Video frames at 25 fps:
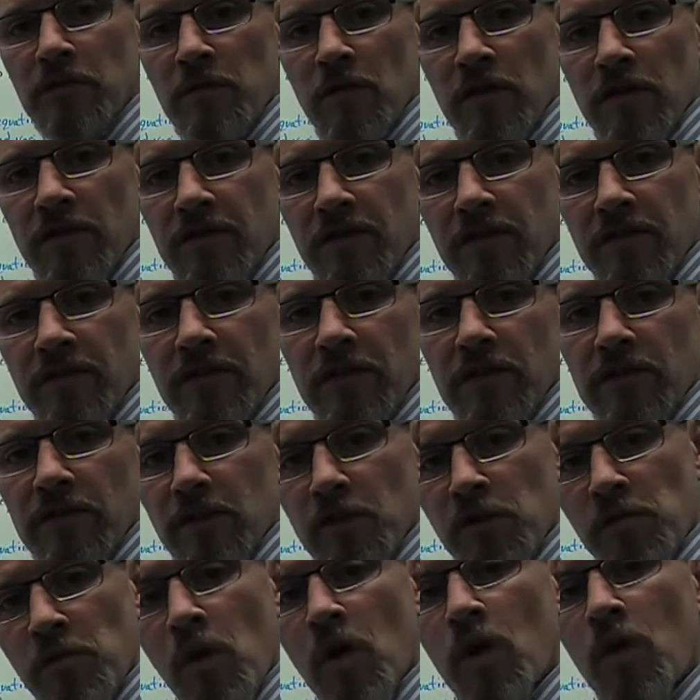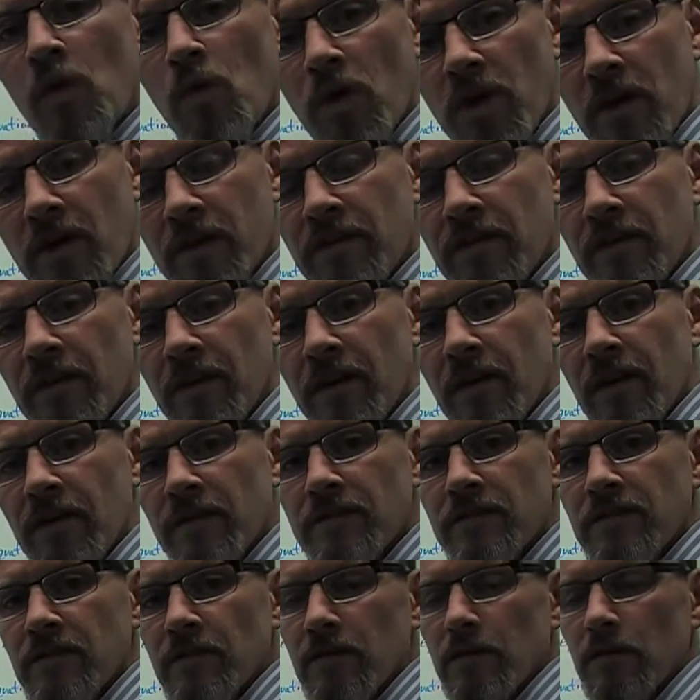more difficult, little more work there
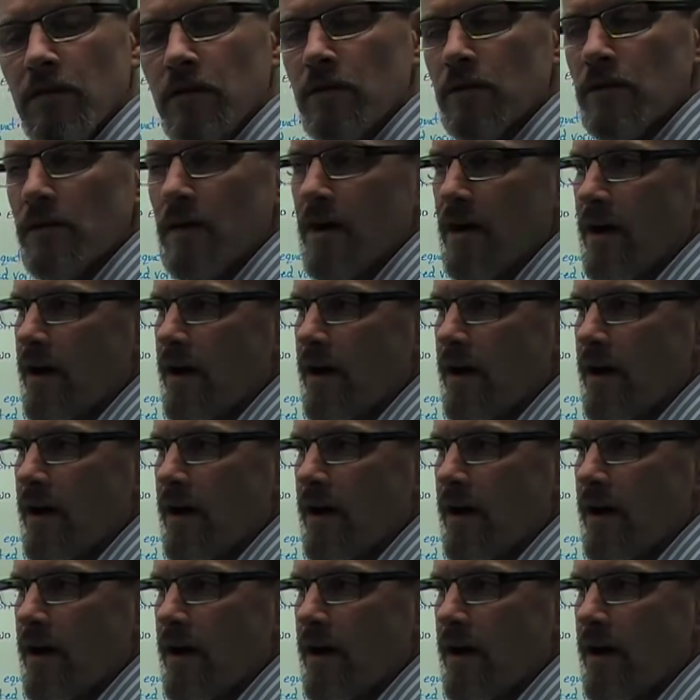to